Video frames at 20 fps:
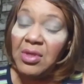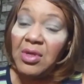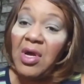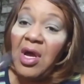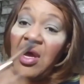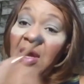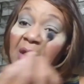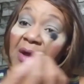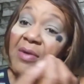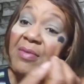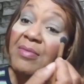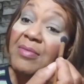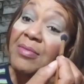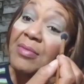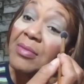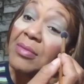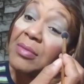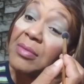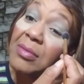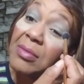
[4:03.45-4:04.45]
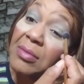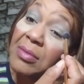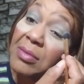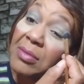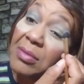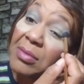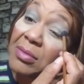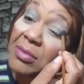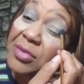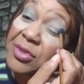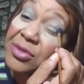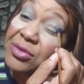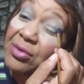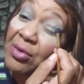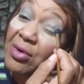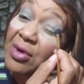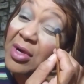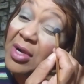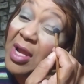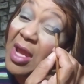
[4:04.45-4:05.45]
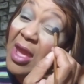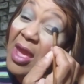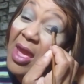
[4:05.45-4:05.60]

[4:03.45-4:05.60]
um, store,